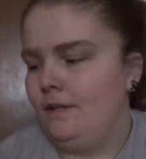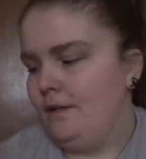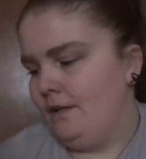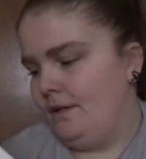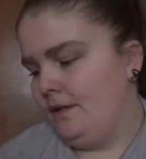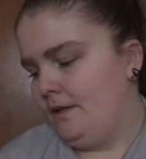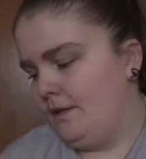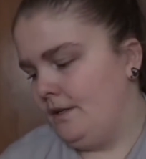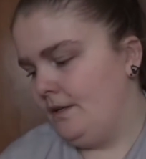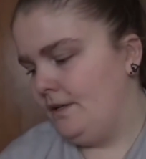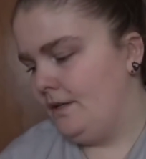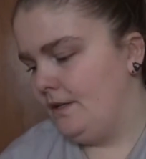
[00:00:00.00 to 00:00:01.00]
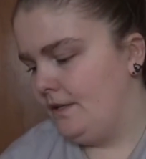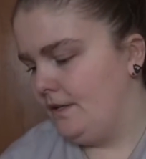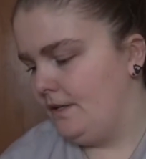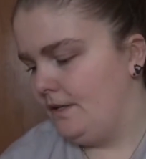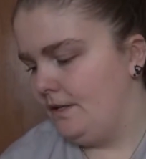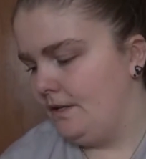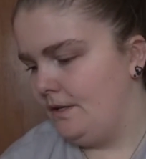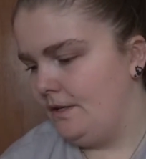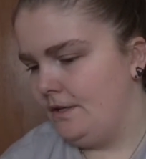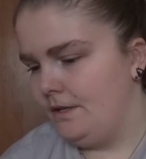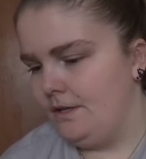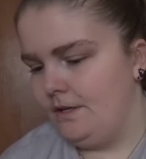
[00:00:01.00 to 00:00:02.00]

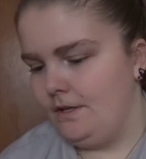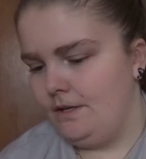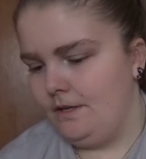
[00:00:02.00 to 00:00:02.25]
Nothing is said.